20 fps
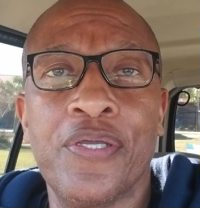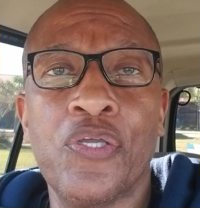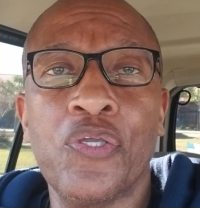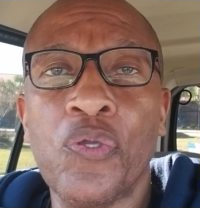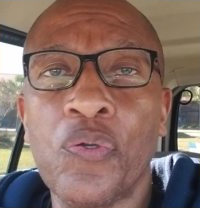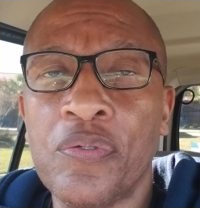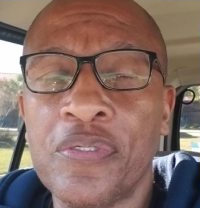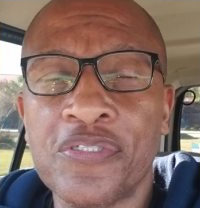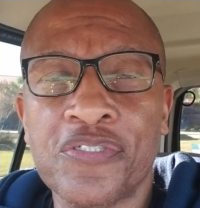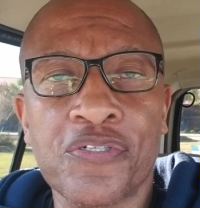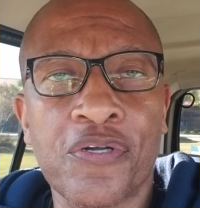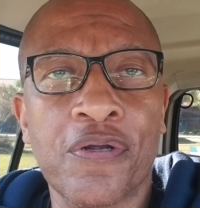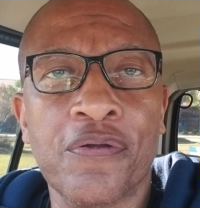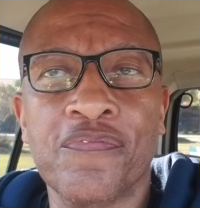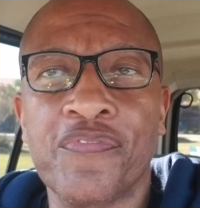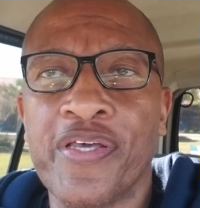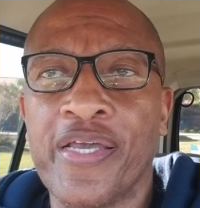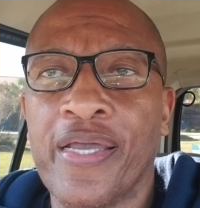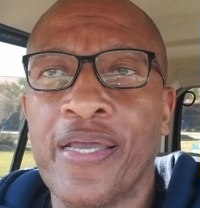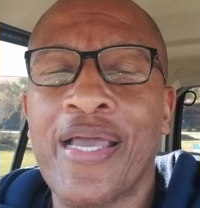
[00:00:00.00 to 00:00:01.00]
You
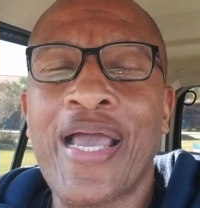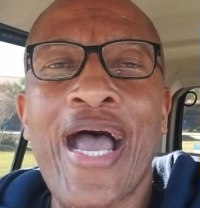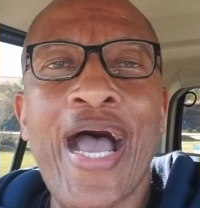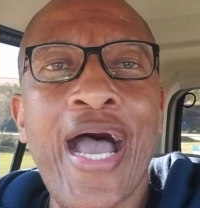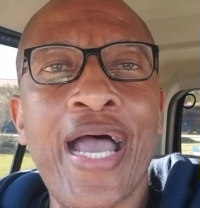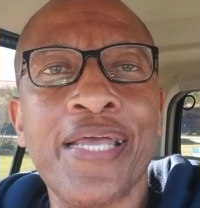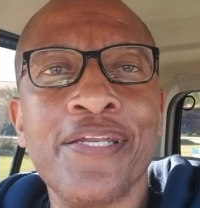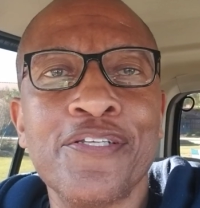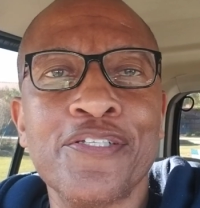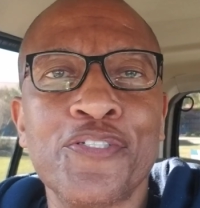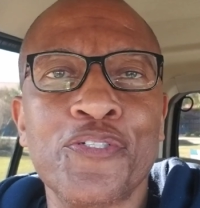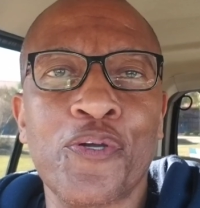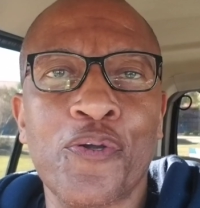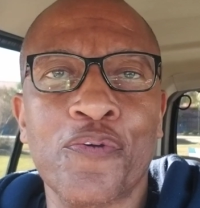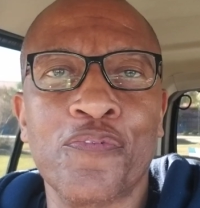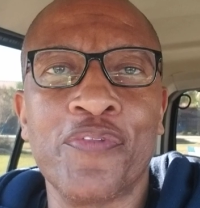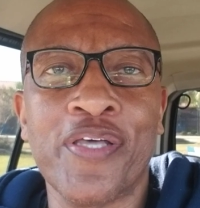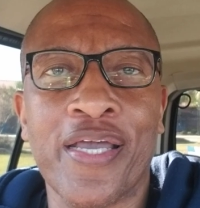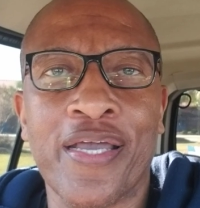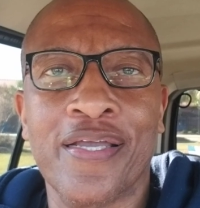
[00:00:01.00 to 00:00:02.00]
deserve that. I
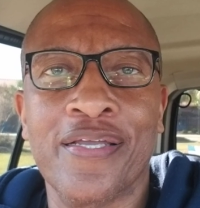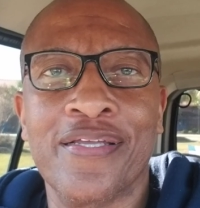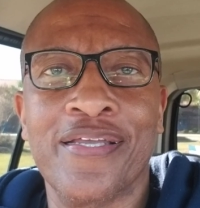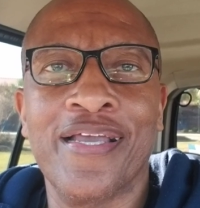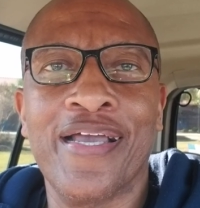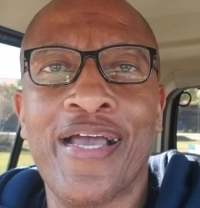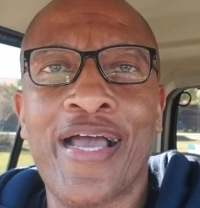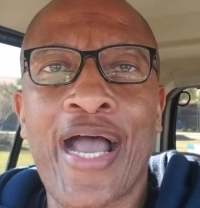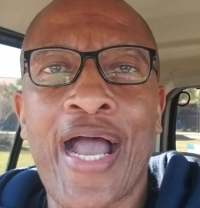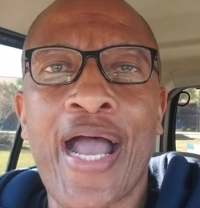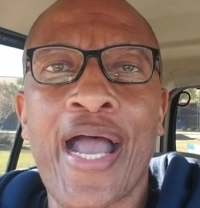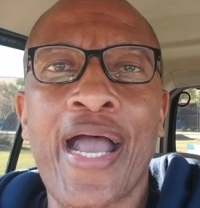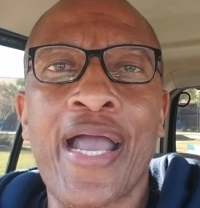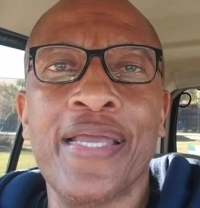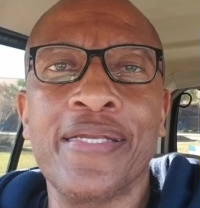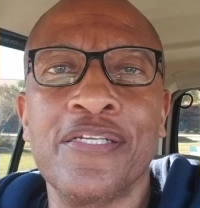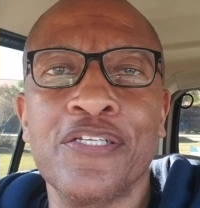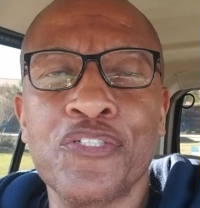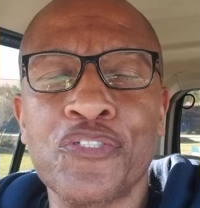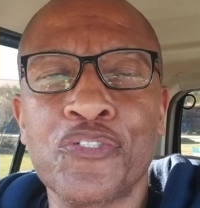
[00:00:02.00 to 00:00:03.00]
deserve that.
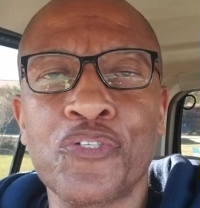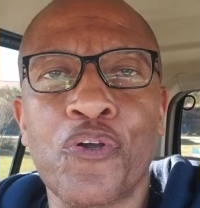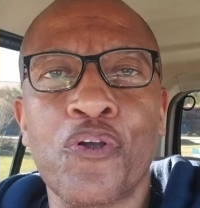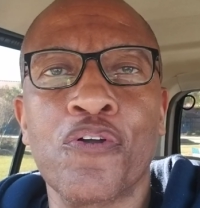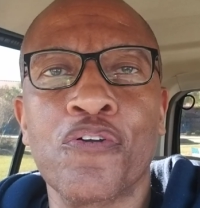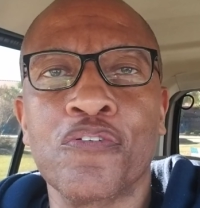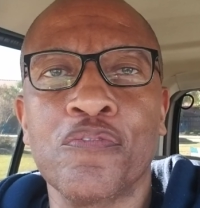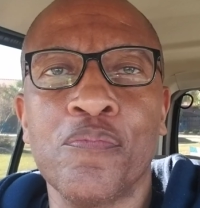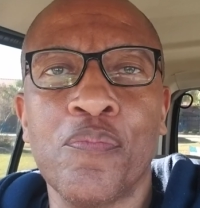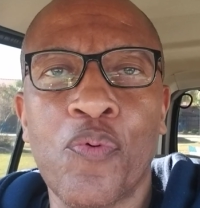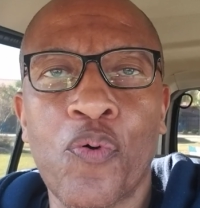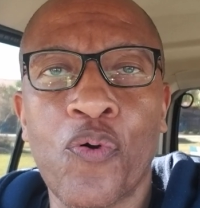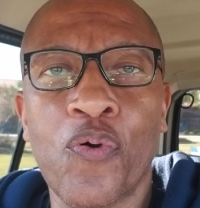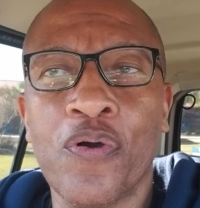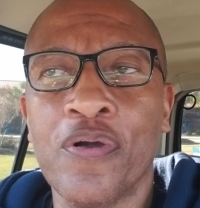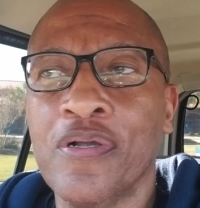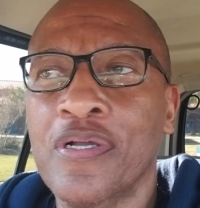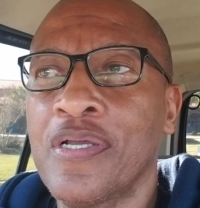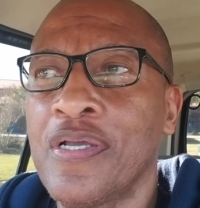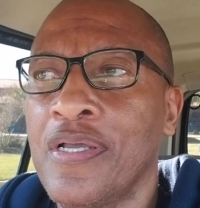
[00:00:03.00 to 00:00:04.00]
I deserve
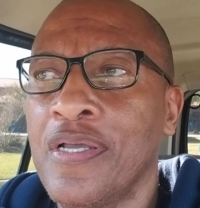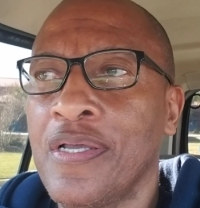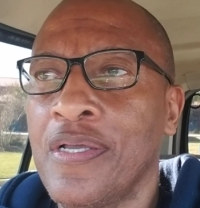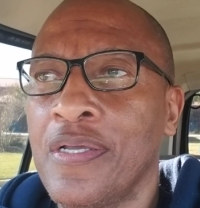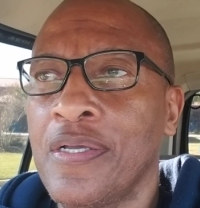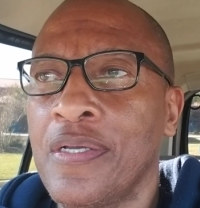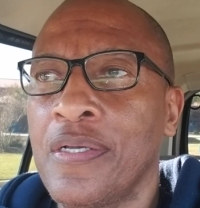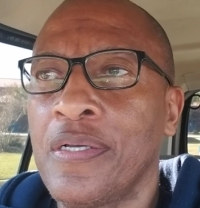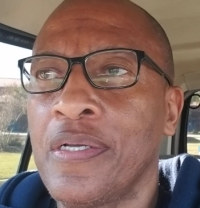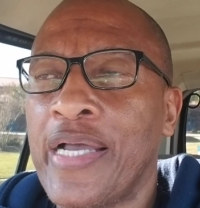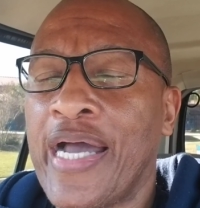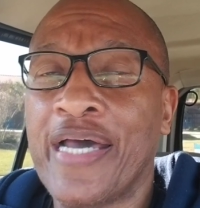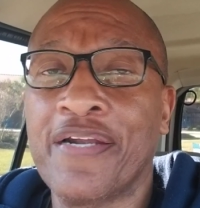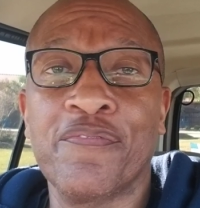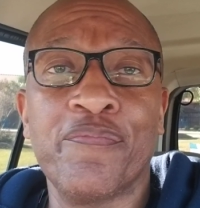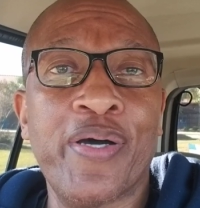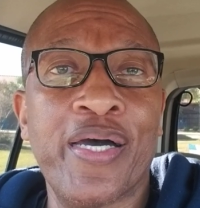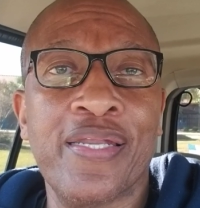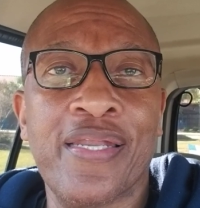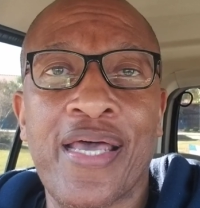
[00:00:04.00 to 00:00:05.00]
more out
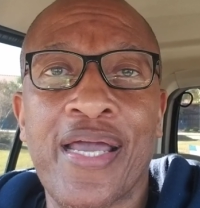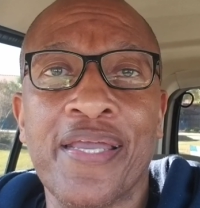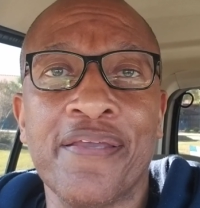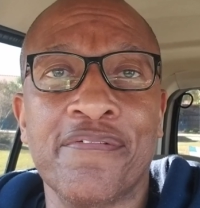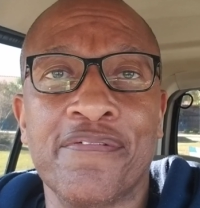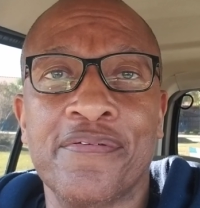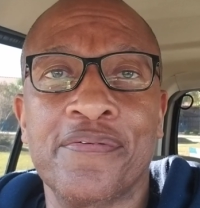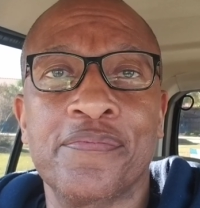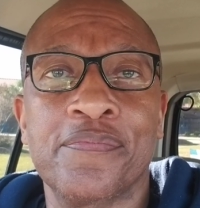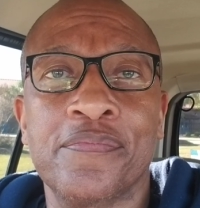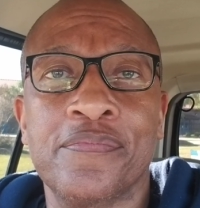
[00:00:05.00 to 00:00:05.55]
of my life.